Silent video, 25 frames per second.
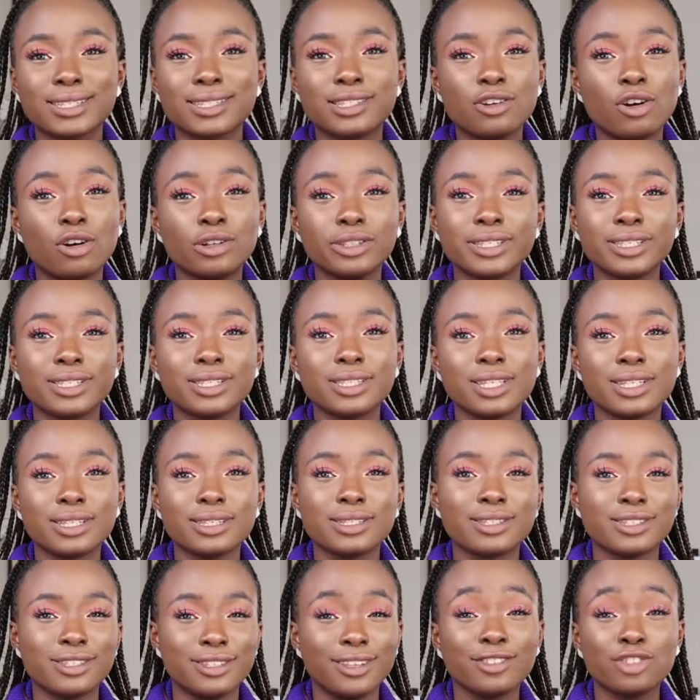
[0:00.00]
See, all these
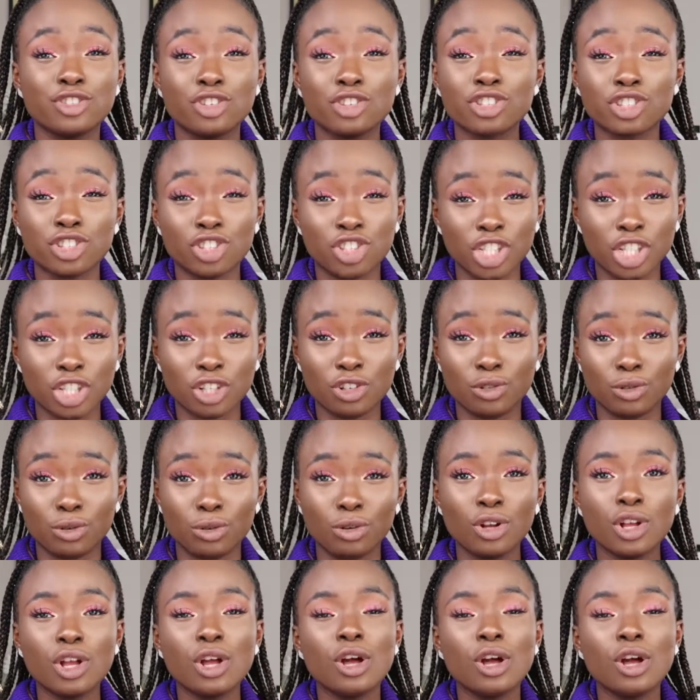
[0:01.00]
things just in general,